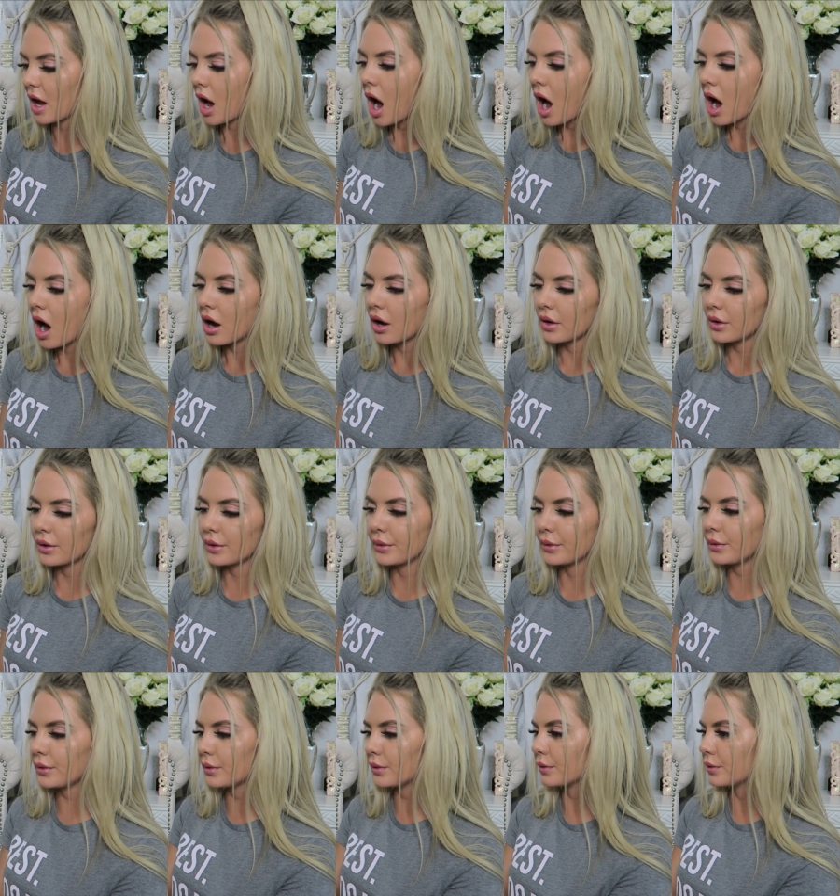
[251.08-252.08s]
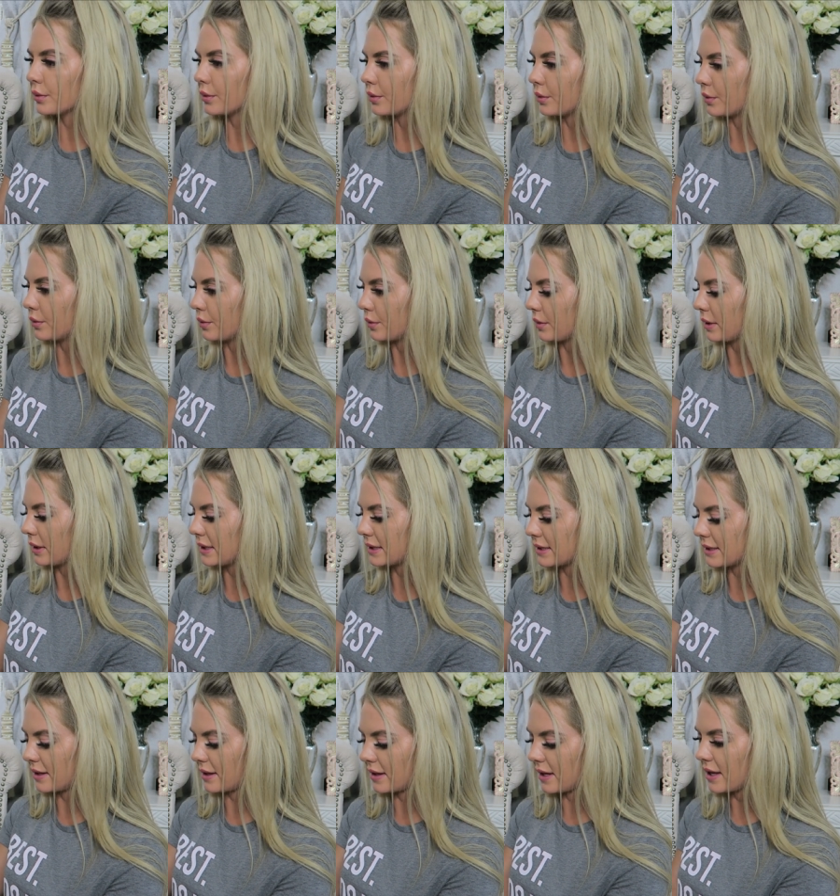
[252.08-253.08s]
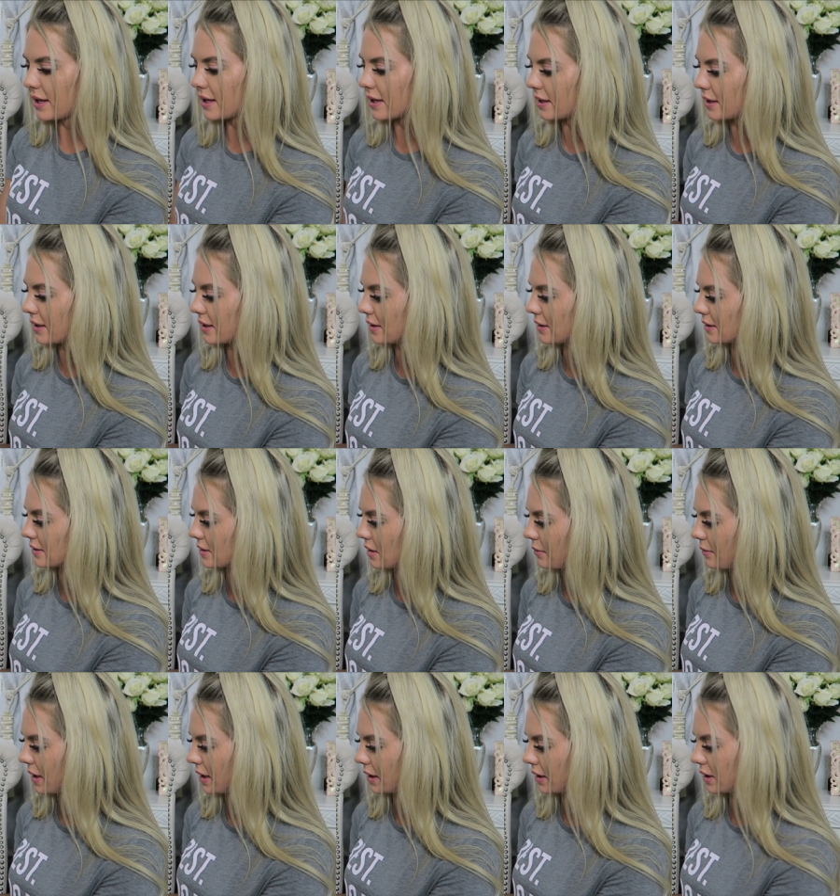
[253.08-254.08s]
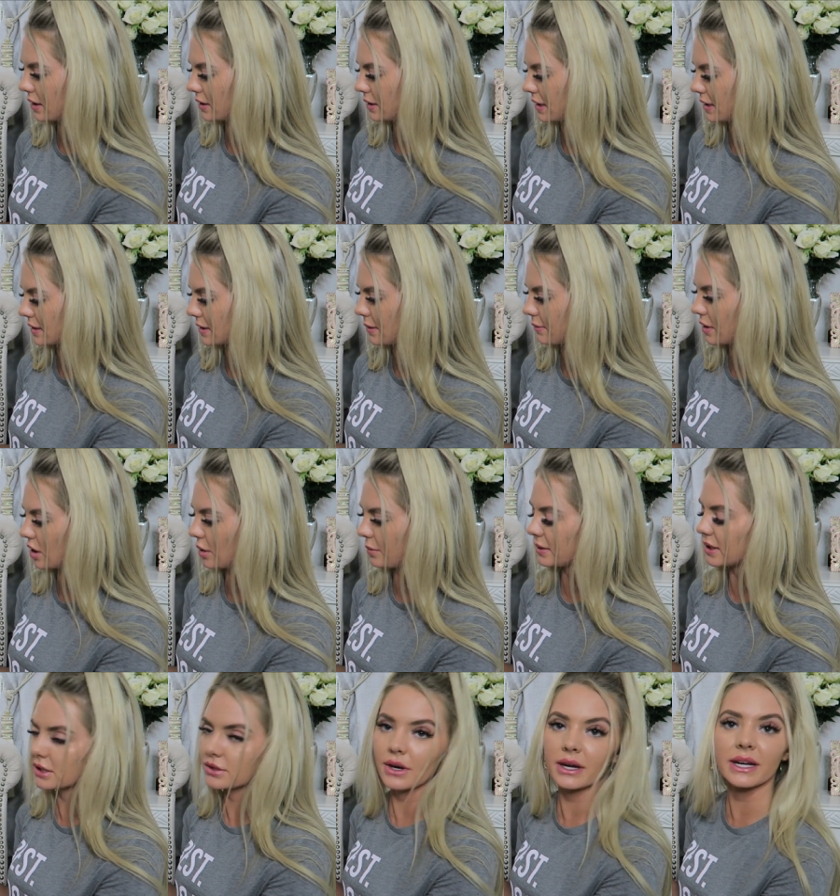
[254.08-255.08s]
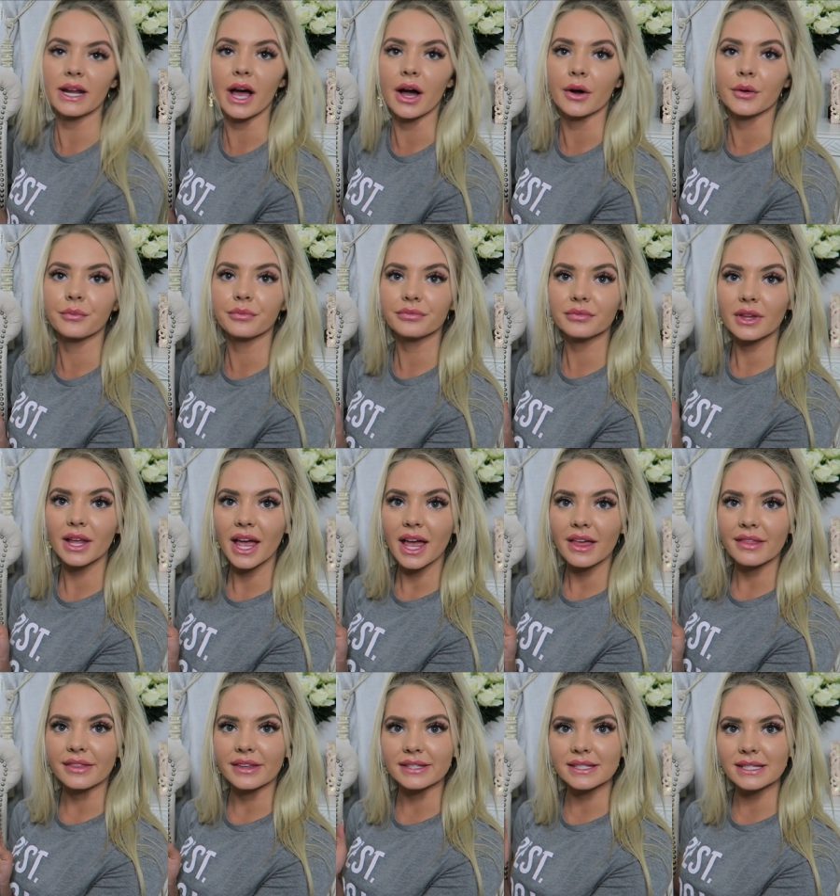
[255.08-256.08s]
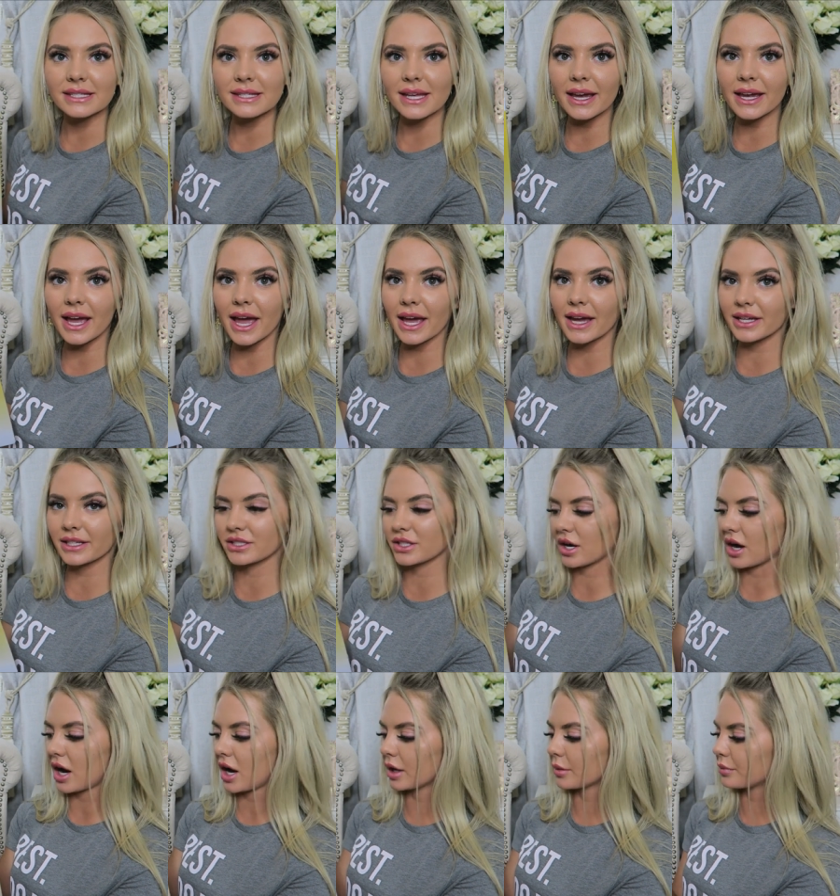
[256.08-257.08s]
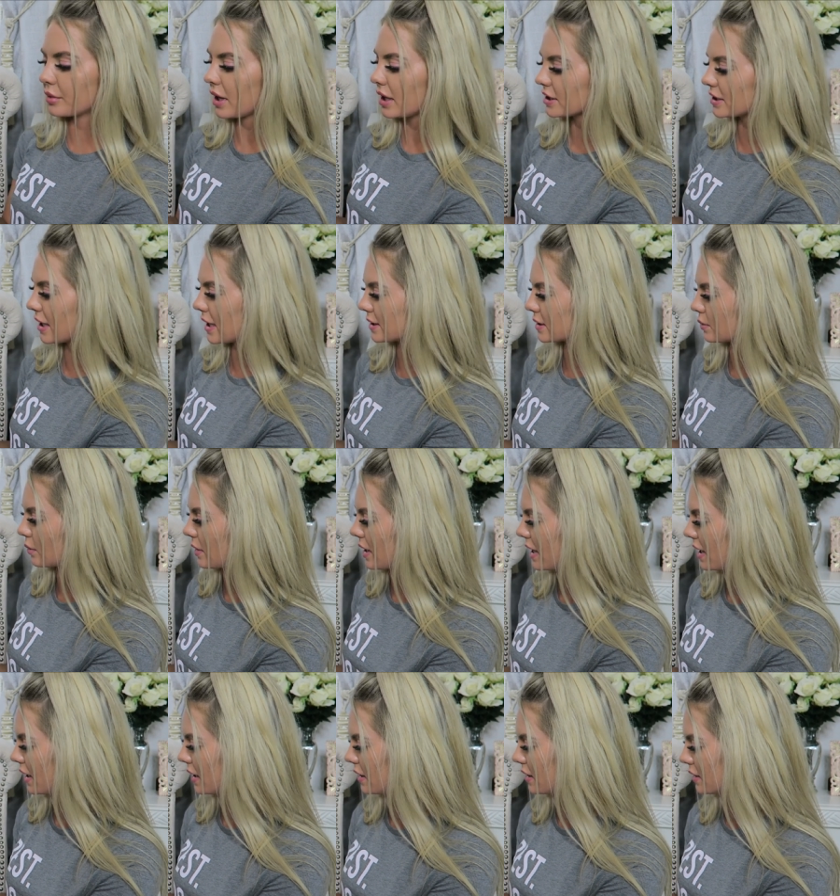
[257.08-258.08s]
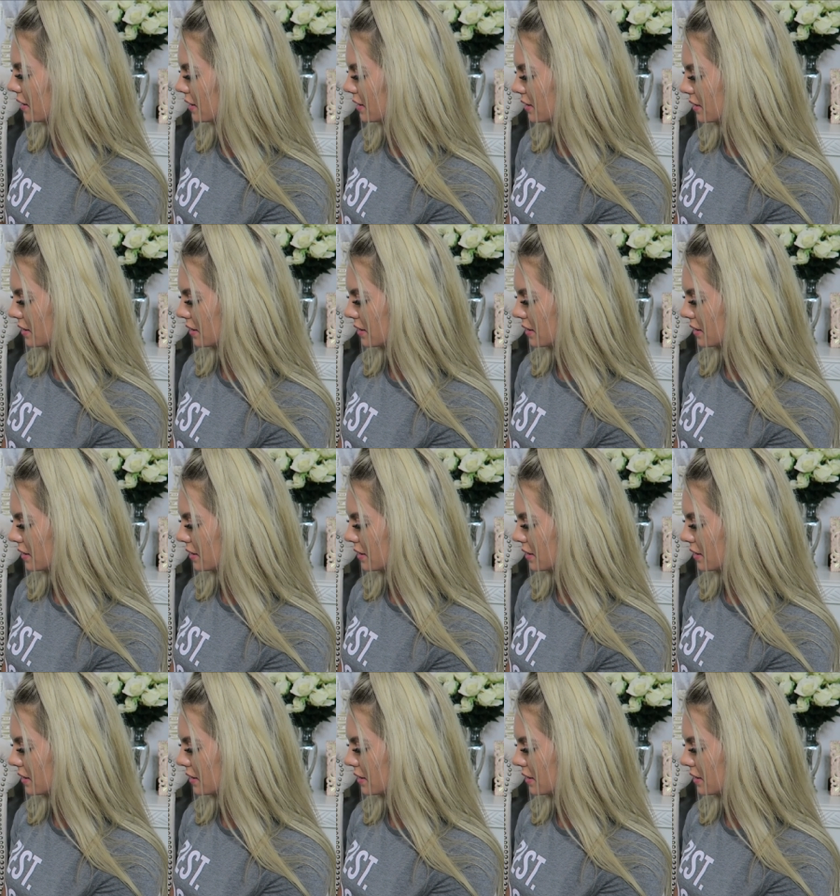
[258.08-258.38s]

Oh, Ooh, what's this? Oh my goodness, I'm gonna open this right now. This is like a dog brush as well.